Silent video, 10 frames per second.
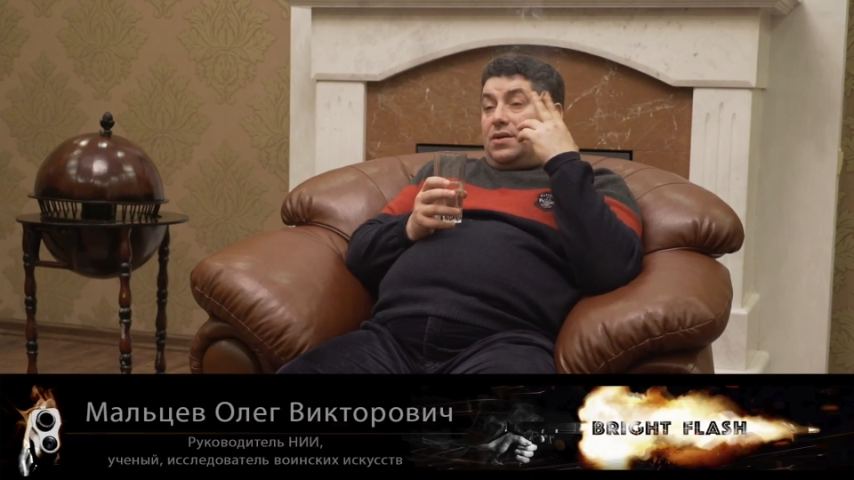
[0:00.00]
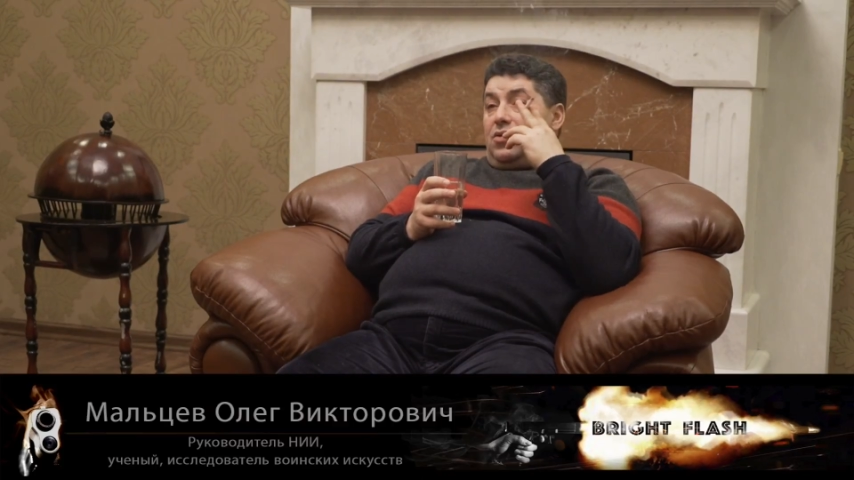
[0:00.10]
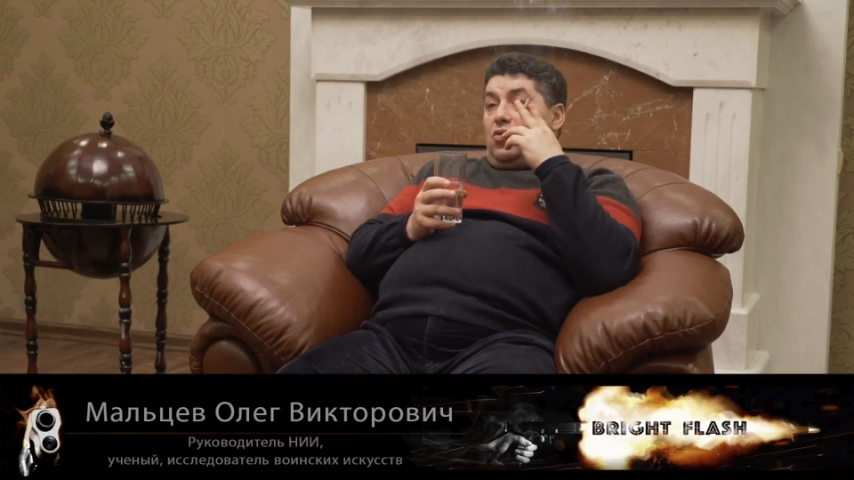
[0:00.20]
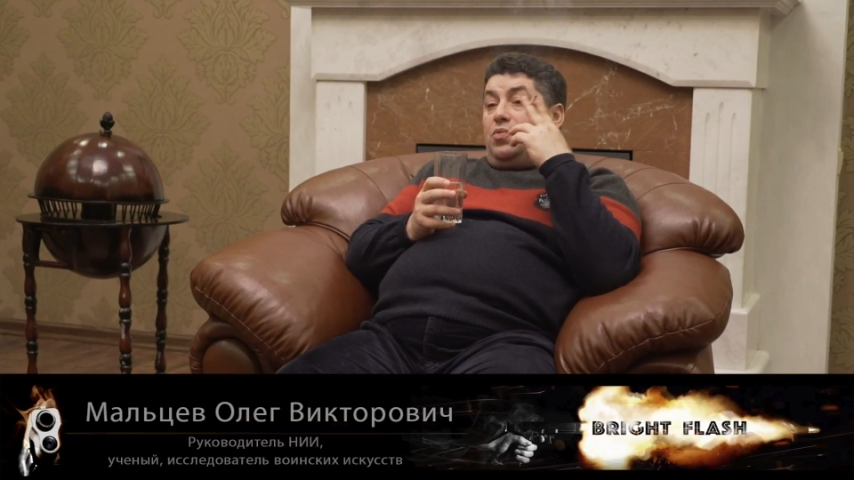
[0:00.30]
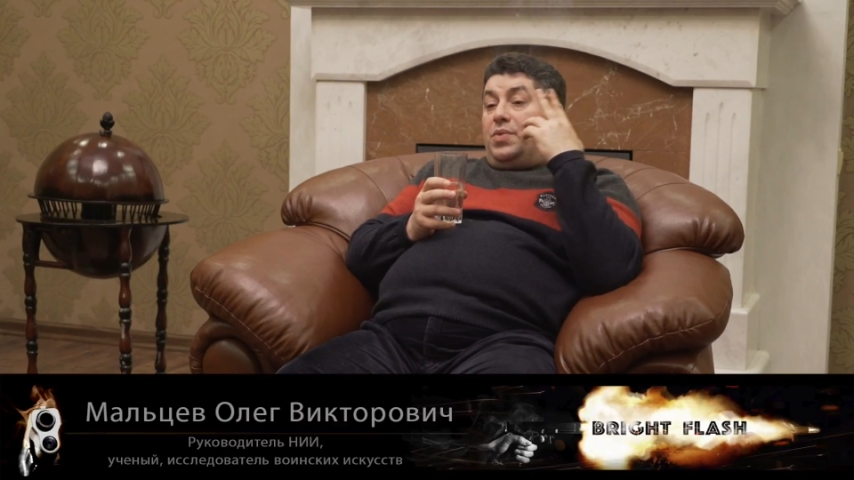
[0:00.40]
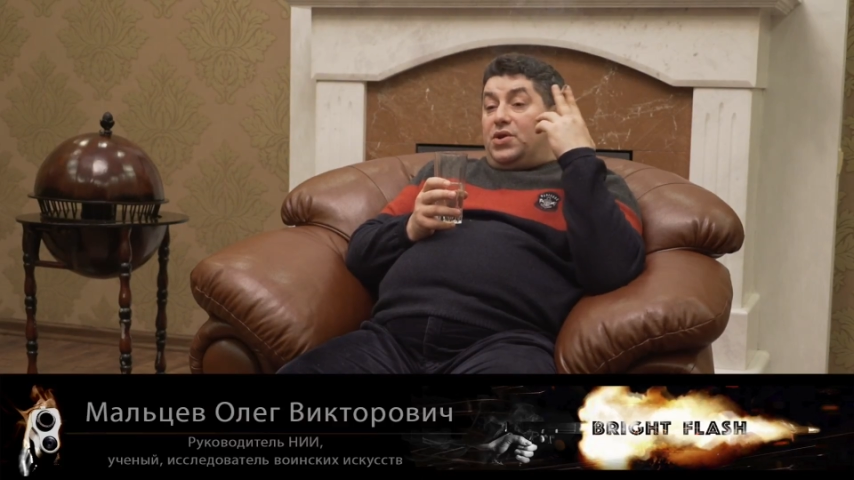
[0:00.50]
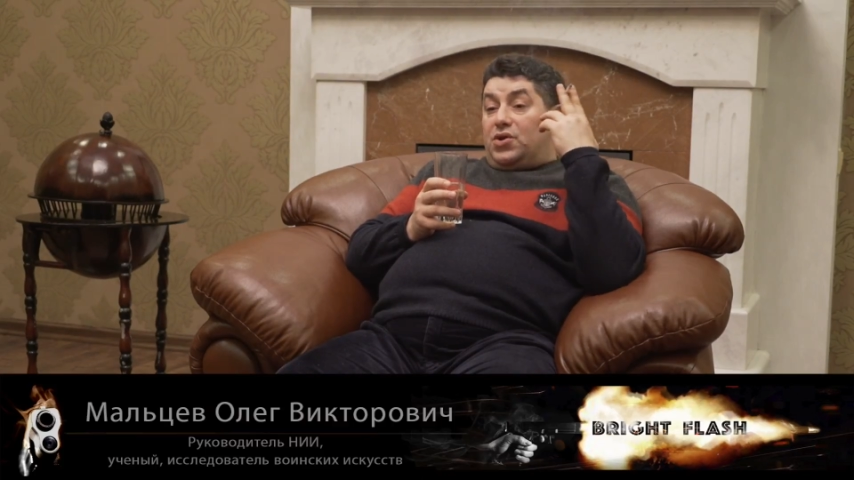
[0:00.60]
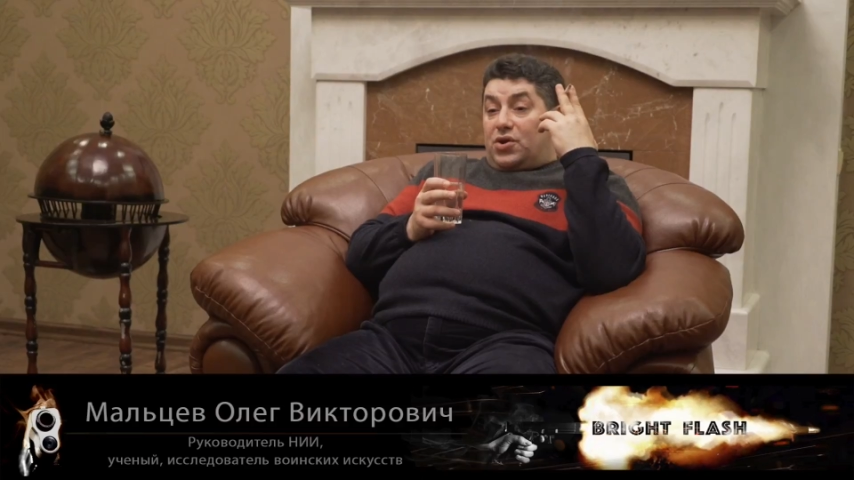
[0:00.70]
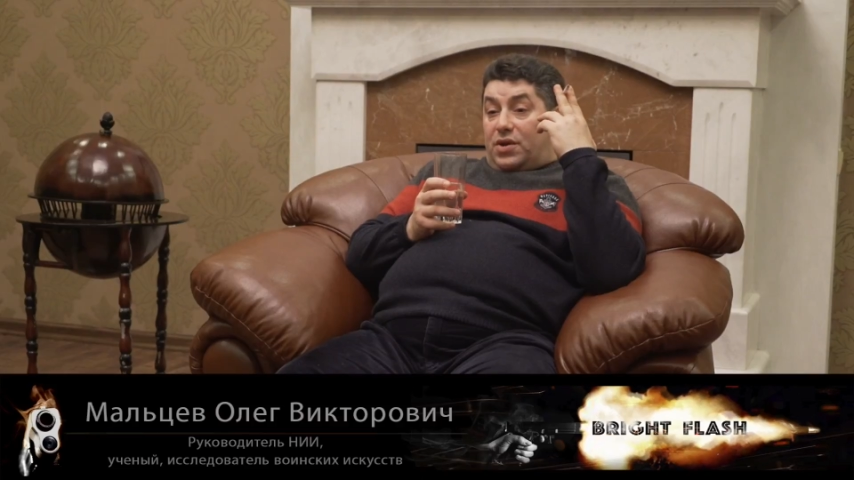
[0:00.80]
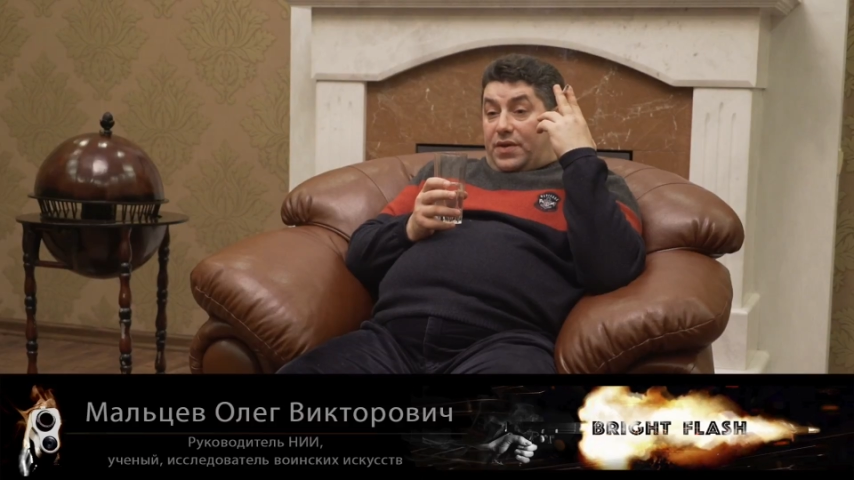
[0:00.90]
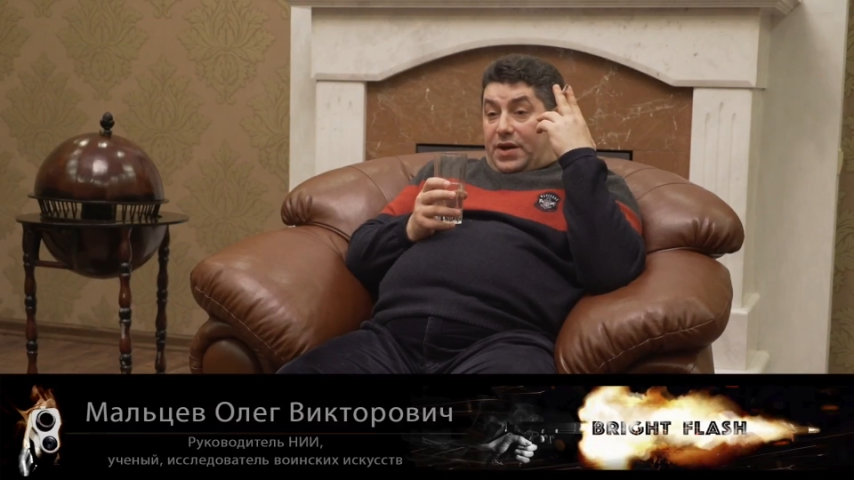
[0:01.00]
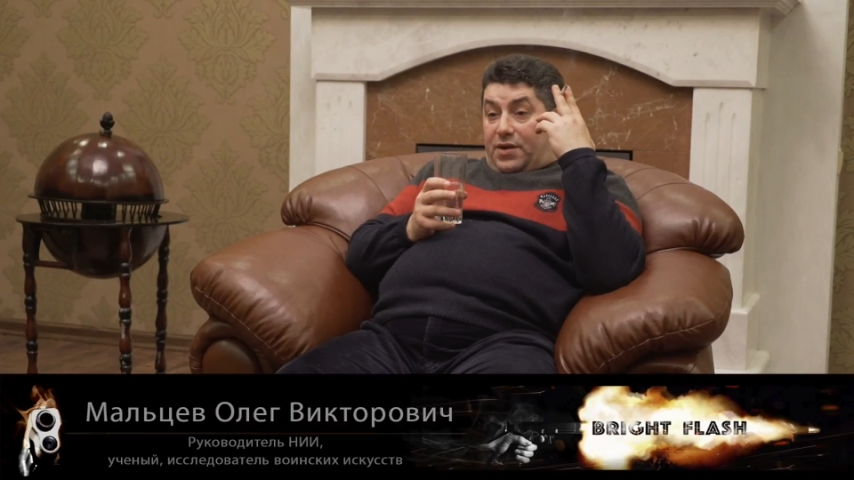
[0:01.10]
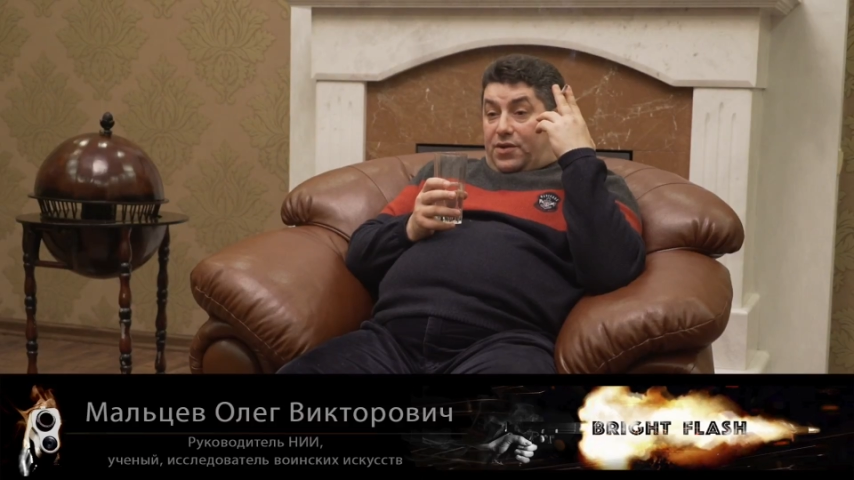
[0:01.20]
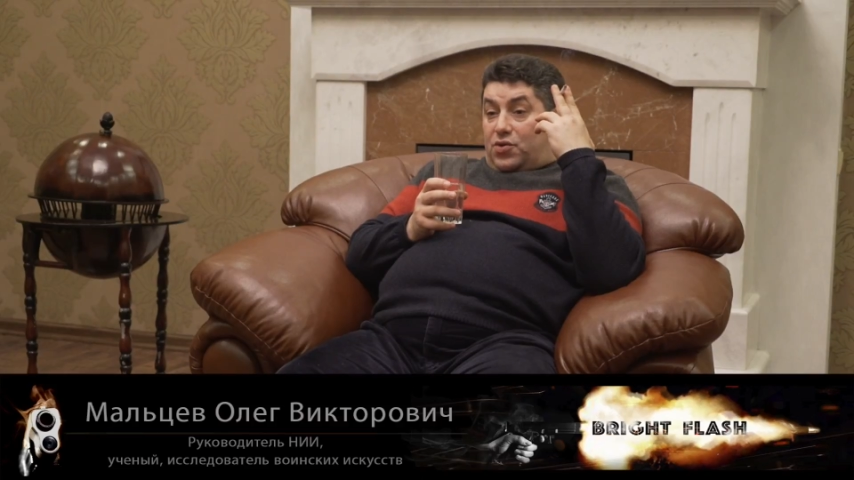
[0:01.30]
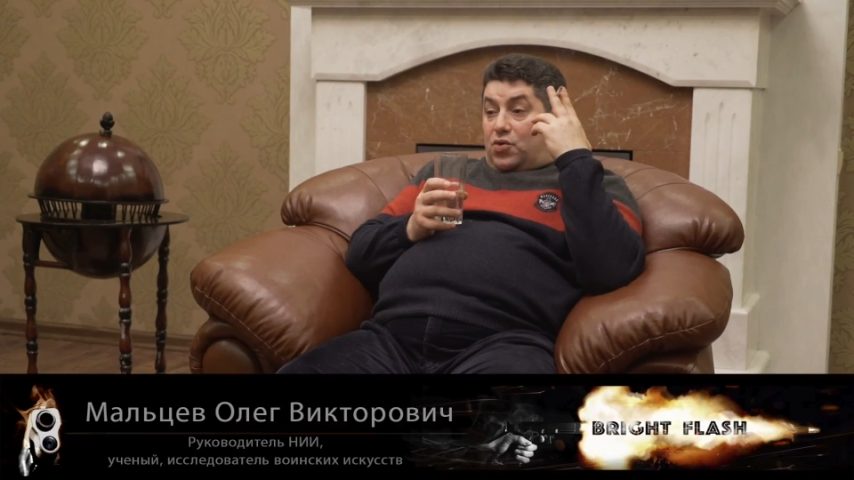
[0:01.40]
can stab your
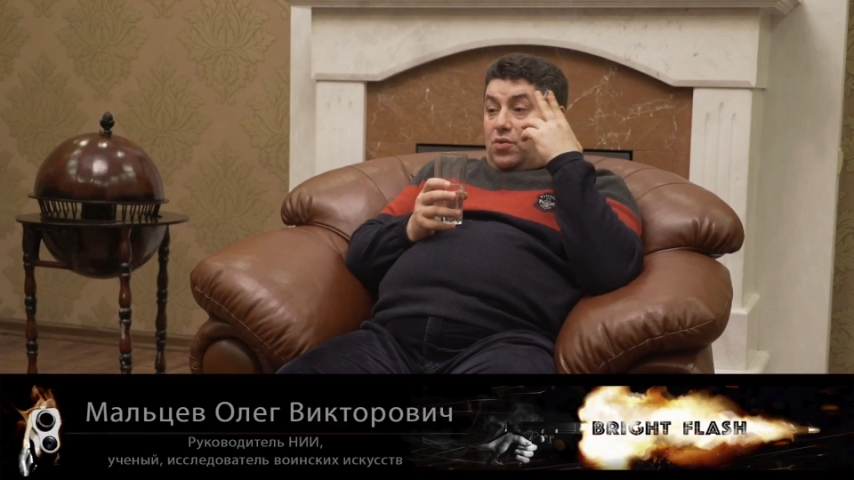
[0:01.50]
opponent,